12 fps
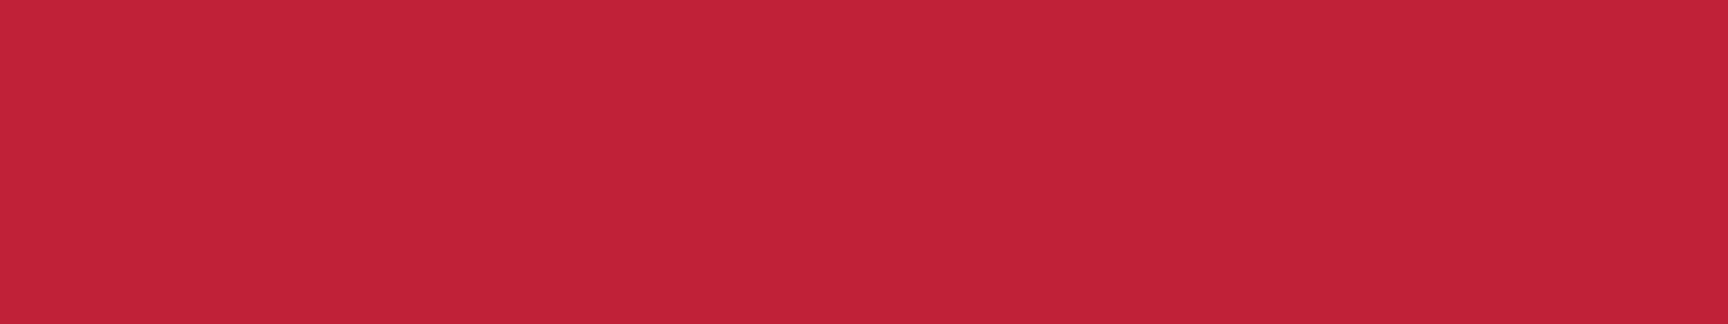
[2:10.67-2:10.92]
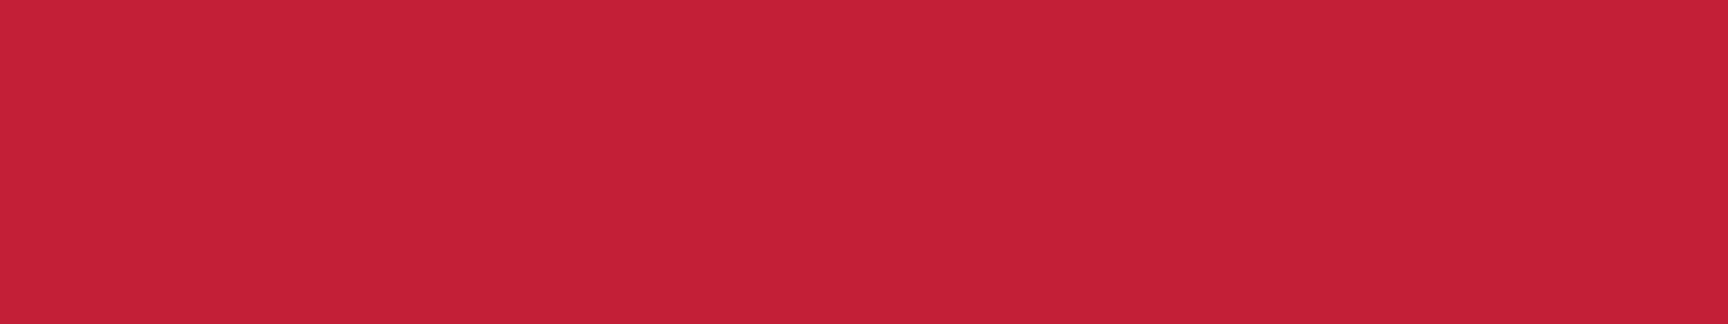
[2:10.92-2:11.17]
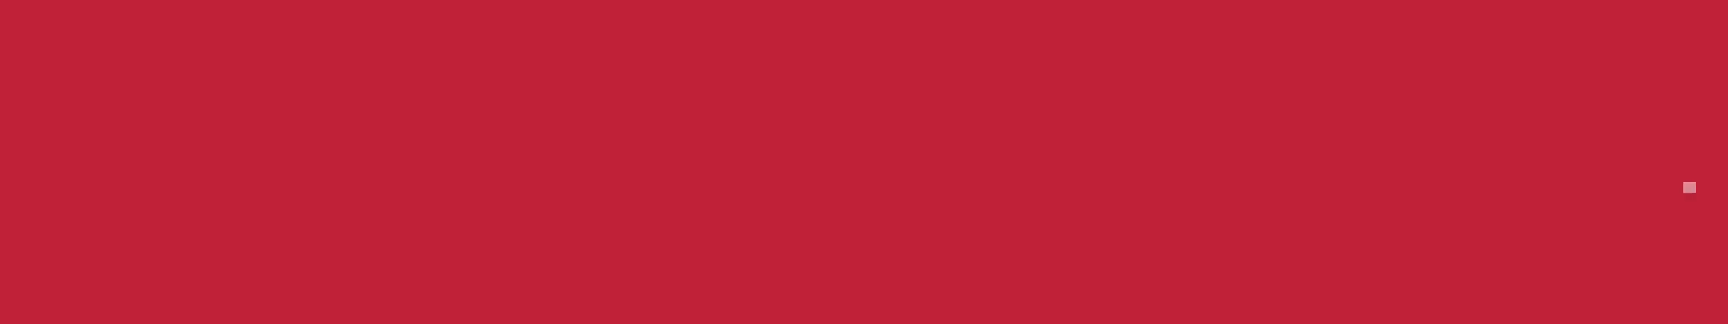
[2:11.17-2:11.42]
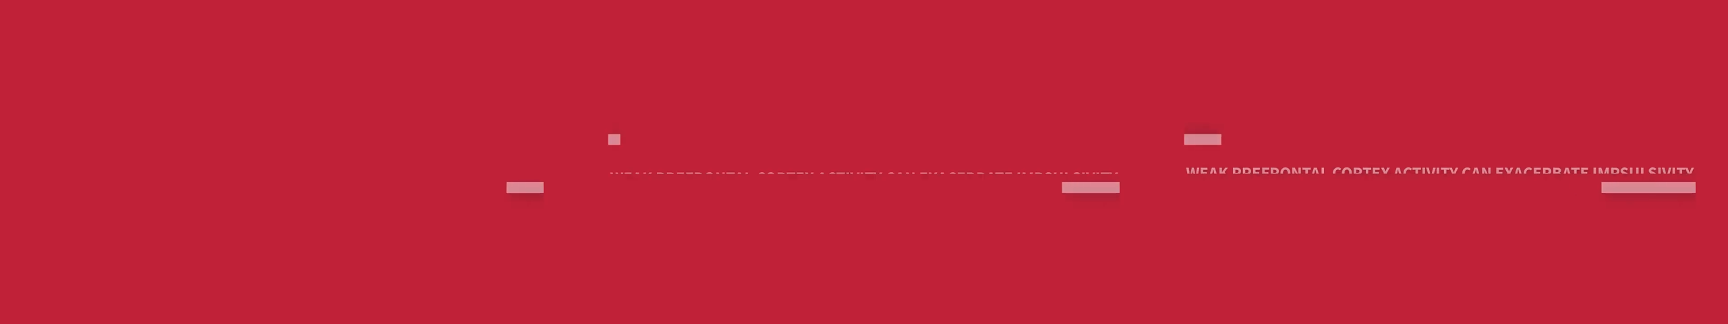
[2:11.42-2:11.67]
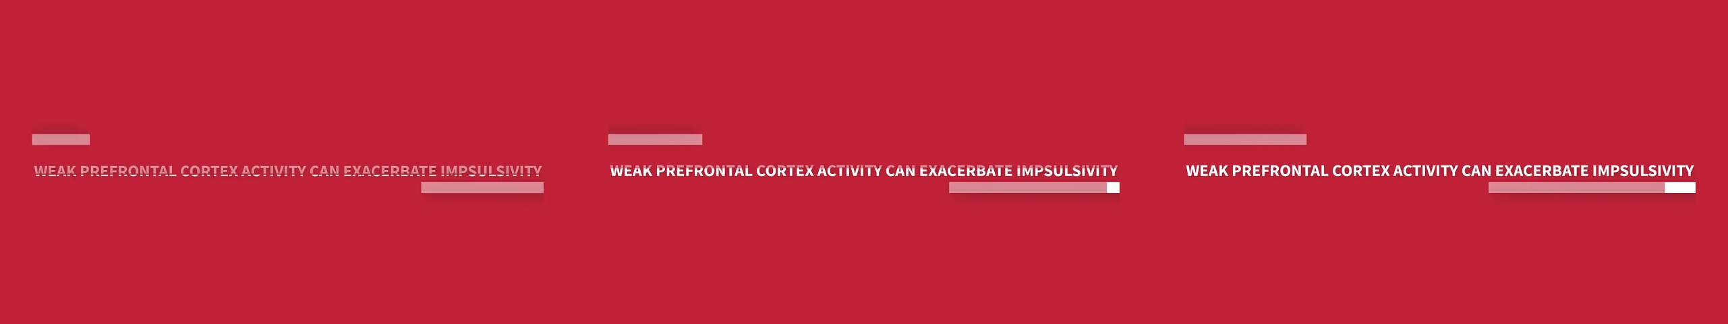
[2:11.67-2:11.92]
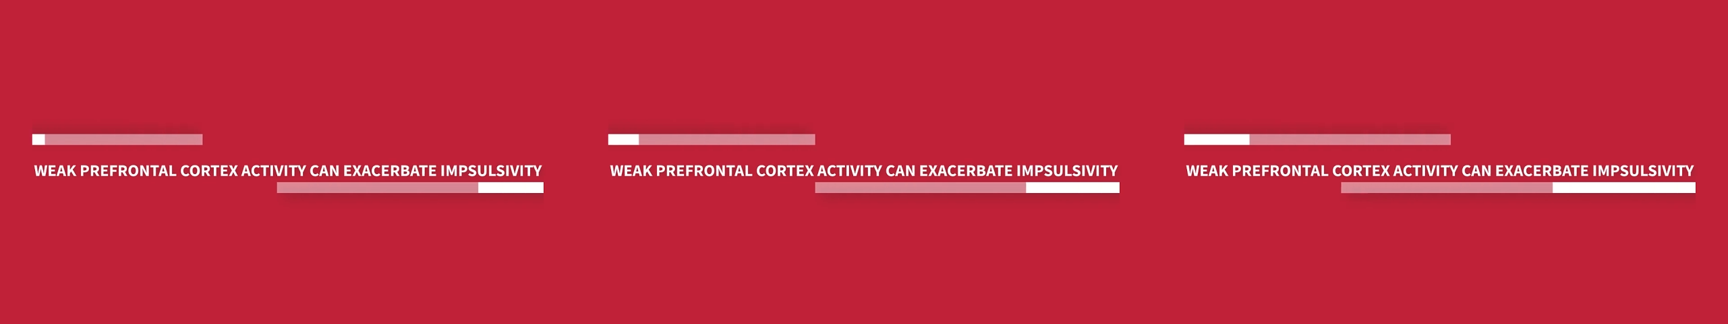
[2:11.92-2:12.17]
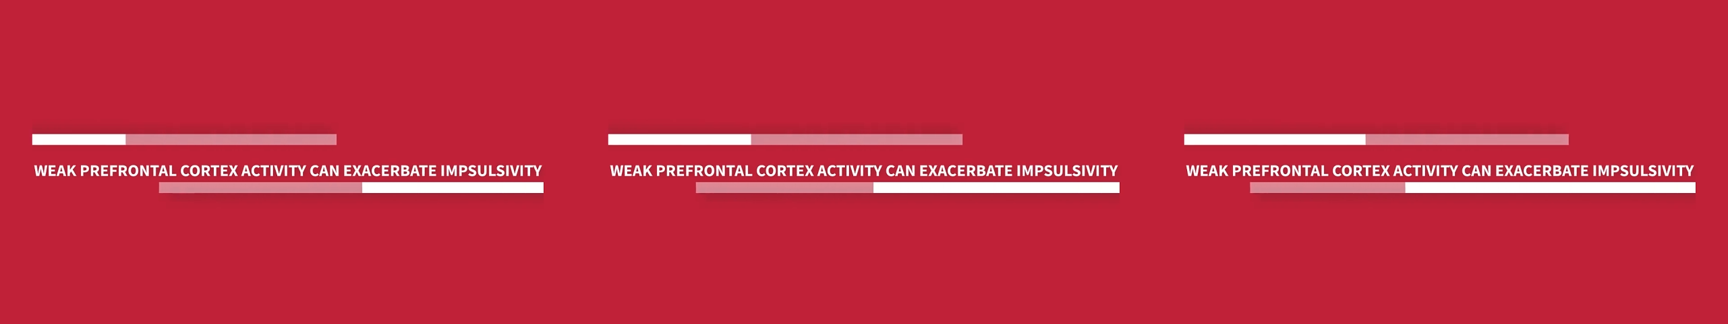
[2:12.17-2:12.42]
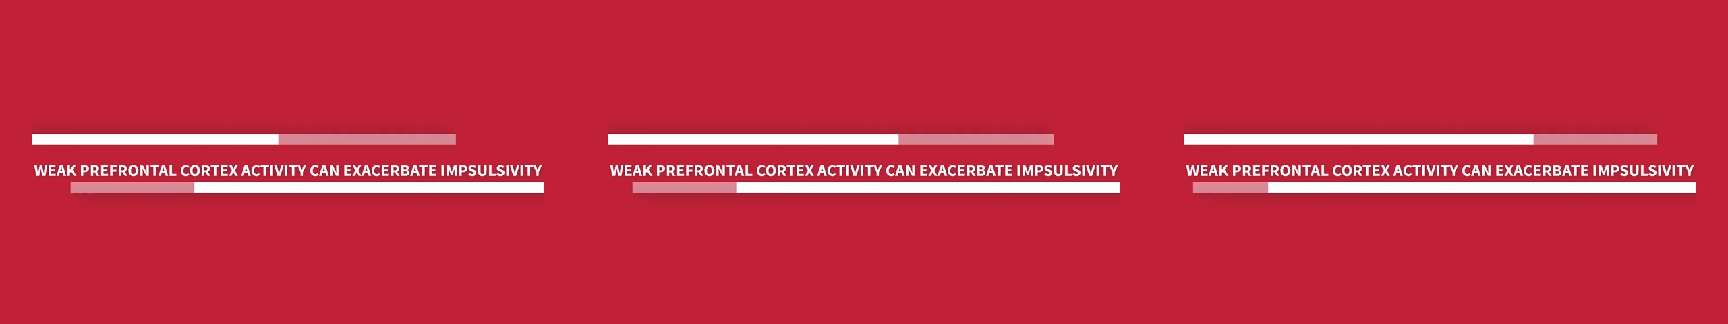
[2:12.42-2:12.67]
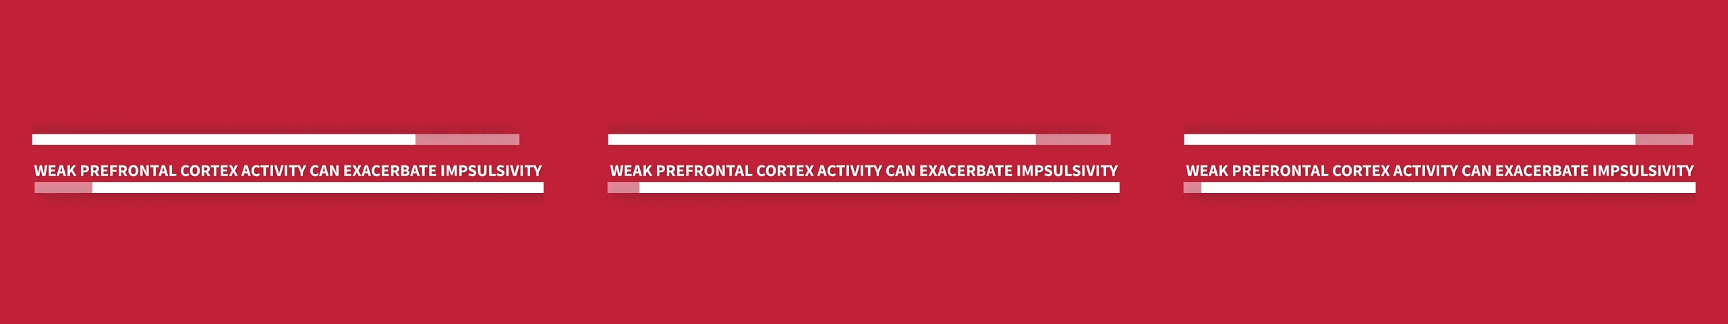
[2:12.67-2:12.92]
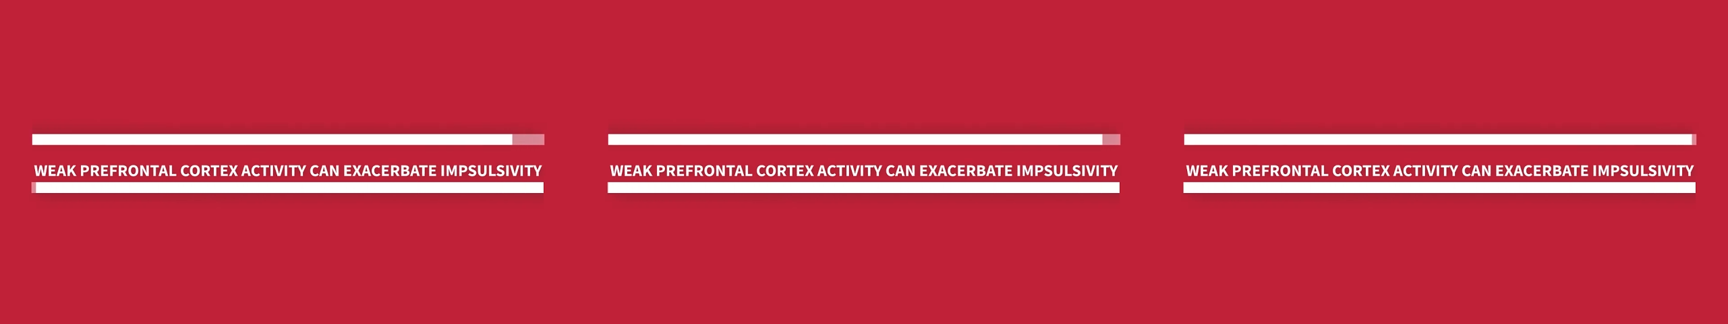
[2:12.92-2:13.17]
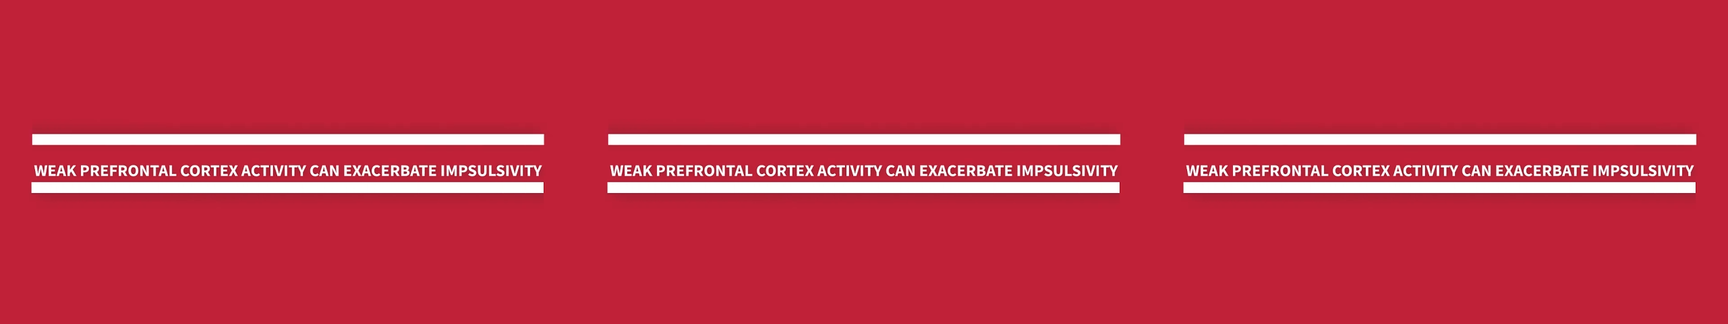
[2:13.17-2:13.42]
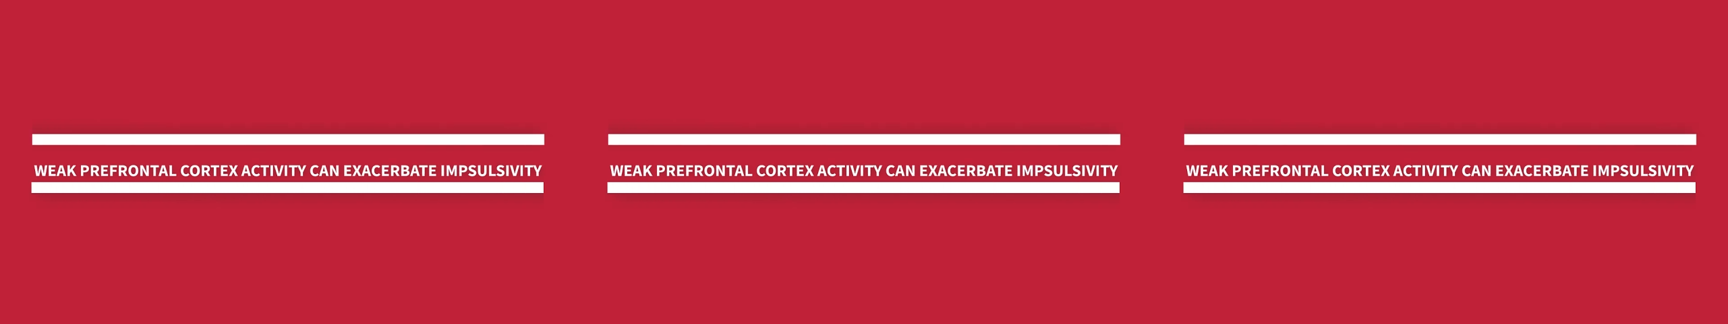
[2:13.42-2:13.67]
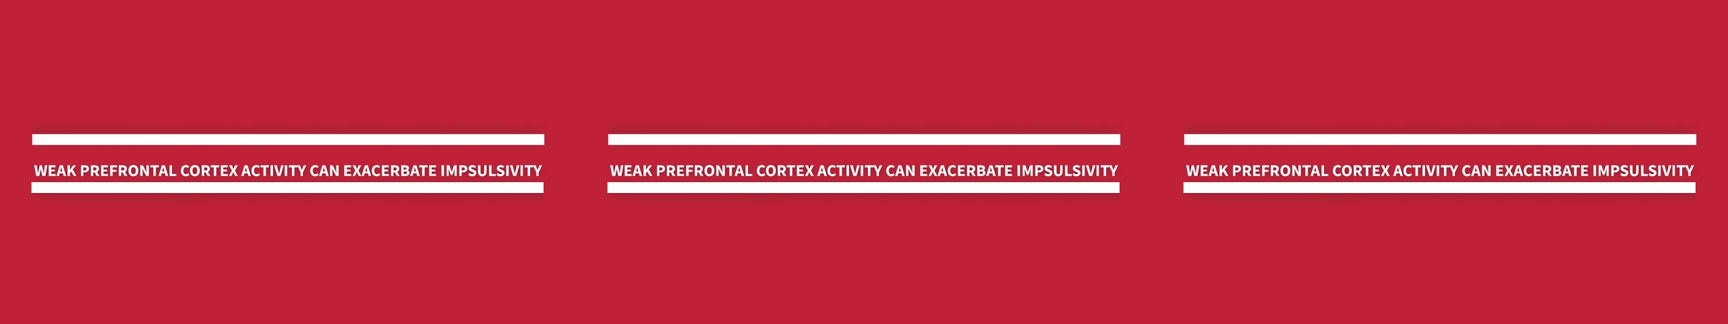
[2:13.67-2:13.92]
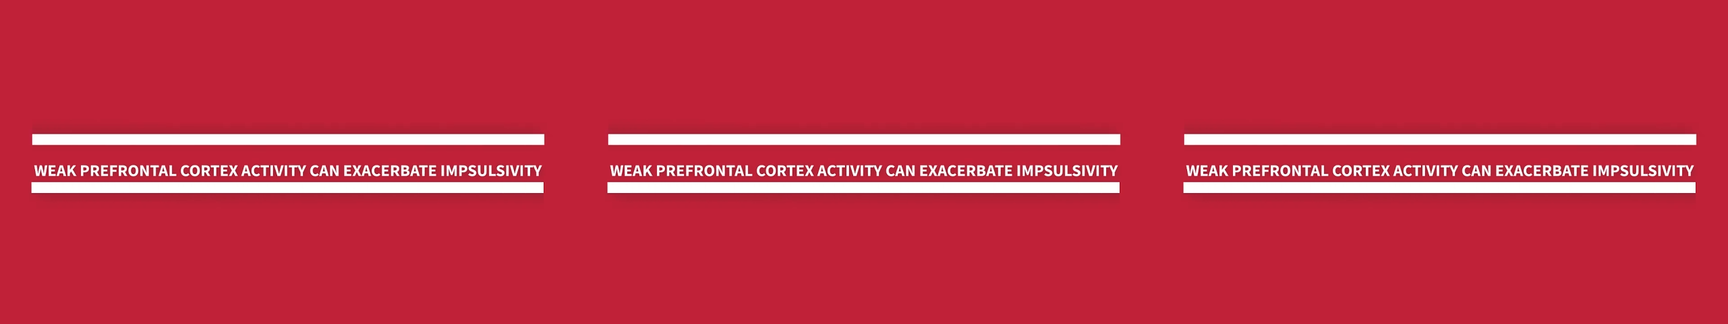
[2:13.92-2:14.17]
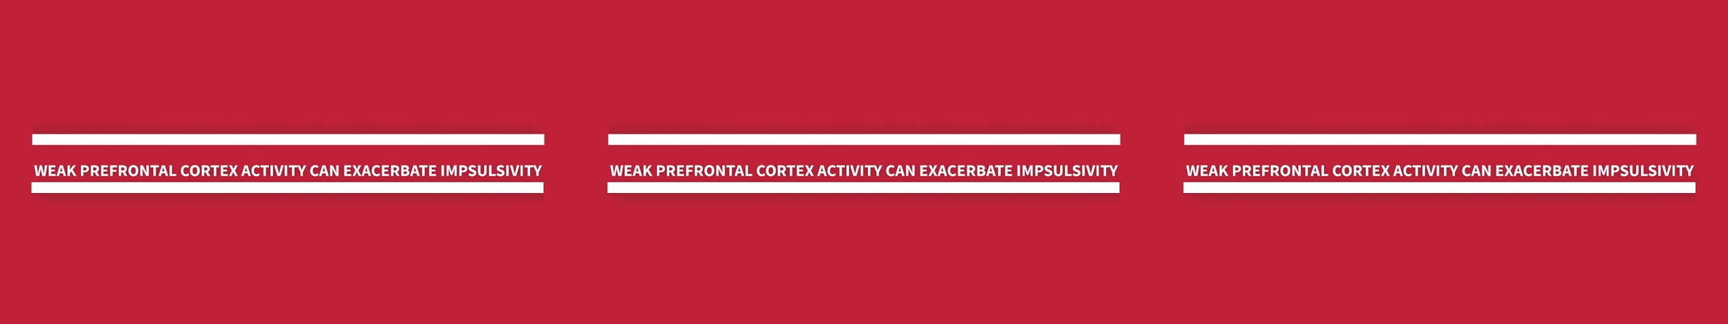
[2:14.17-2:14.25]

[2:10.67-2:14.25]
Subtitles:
(no speaker visible)